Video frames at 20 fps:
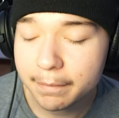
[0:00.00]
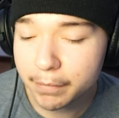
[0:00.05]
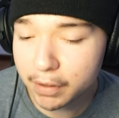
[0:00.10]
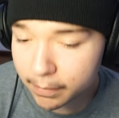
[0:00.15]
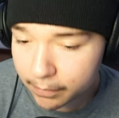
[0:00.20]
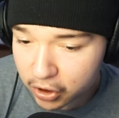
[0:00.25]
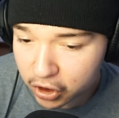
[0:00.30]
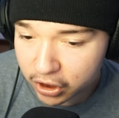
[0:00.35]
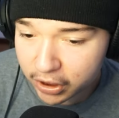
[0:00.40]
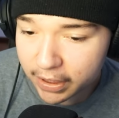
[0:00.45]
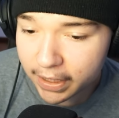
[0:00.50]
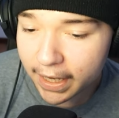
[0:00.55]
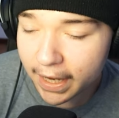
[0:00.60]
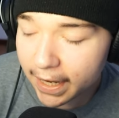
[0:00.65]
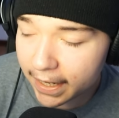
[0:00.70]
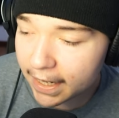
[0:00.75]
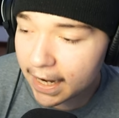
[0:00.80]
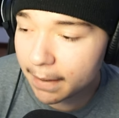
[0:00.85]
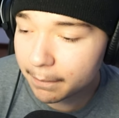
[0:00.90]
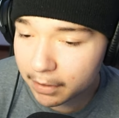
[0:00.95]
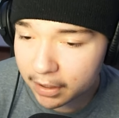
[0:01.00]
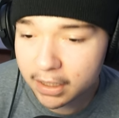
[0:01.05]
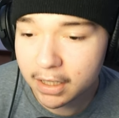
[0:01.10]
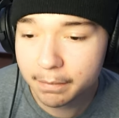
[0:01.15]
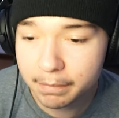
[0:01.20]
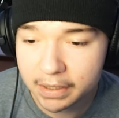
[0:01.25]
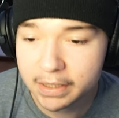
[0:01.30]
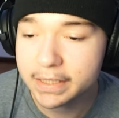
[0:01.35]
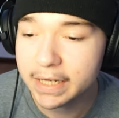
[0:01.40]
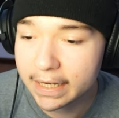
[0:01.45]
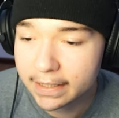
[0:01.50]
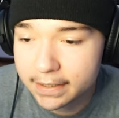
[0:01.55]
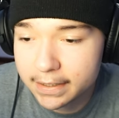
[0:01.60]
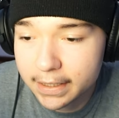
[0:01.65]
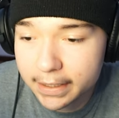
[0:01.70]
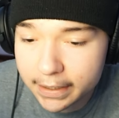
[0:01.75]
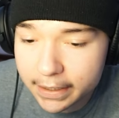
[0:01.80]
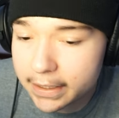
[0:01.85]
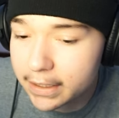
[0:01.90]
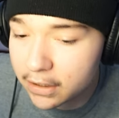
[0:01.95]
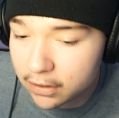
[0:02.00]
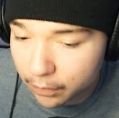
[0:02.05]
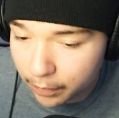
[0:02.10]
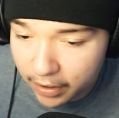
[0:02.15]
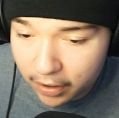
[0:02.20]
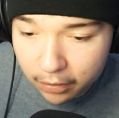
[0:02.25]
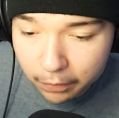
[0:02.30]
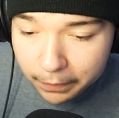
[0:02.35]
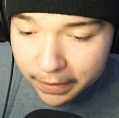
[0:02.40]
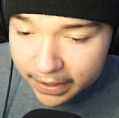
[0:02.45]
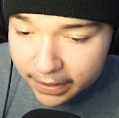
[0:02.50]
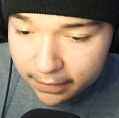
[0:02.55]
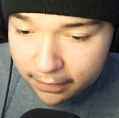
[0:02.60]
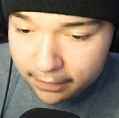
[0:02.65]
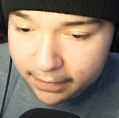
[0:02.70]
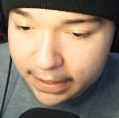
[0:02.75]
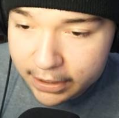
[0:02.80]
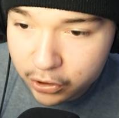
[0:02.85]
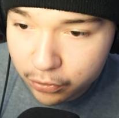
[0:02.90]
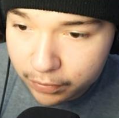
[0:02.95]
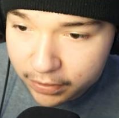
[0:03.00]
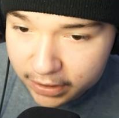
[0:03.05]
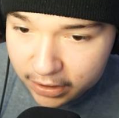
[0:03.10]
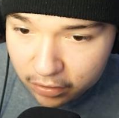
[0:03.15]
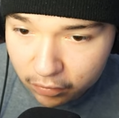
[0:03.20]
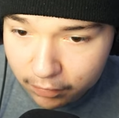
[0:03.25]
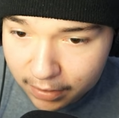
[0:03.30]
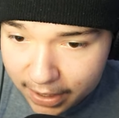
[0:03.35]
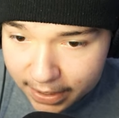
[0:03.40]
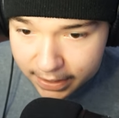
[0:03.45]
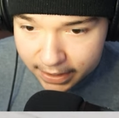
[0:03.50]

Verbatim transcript: BeamNG, and I'm going to be testing these square wheels that you see right